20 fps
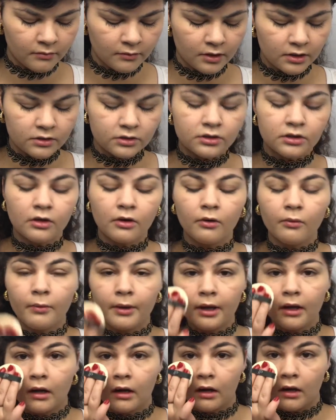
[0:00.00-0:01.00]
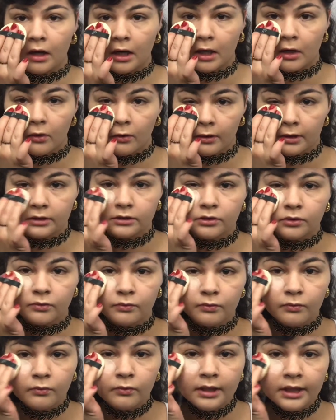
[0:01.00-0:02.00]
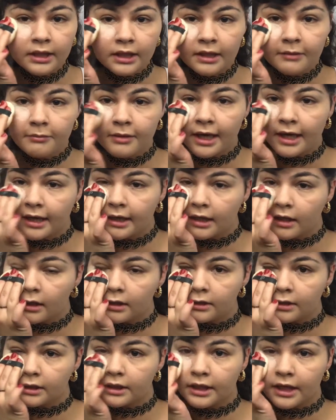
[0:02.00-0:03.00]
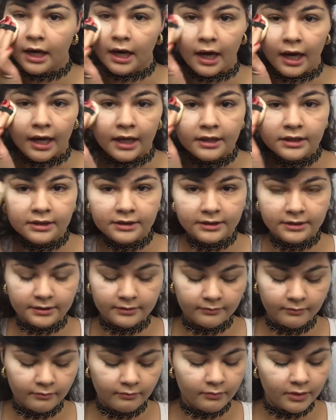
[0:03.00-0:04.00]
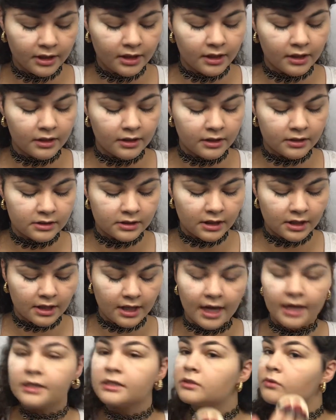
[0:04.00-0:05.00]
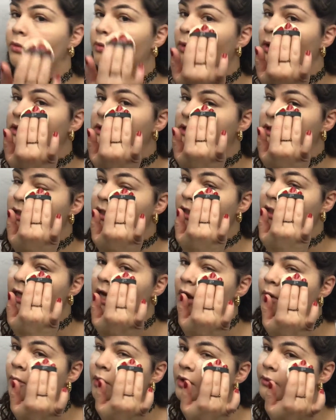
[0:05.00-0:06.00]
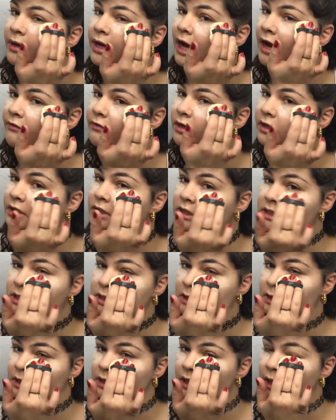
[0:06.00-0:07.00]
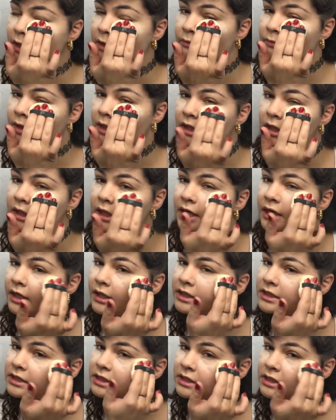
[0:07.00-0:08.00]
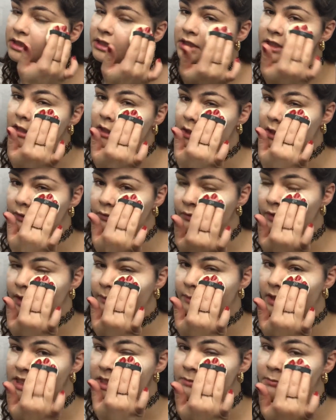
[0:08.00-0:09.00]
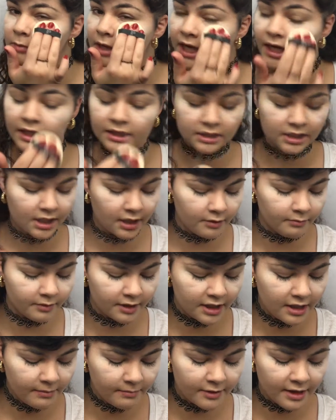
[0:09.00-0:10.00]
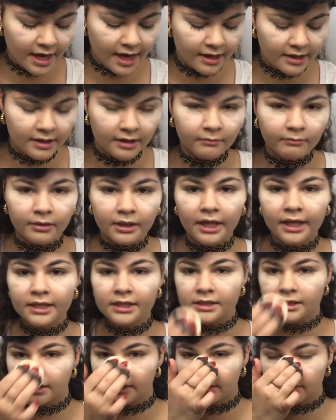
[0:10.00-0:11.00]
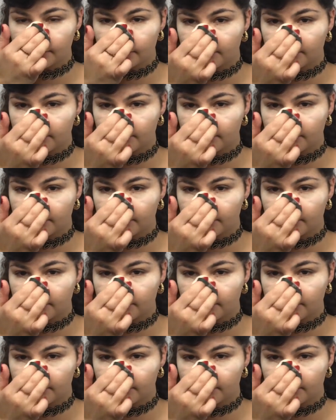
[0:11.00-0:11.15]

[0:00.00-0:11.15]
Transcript: So we are going to really bake under the eyes, because that is once again where we have our concealer, and when there is concealer we must bake to help keep that in place.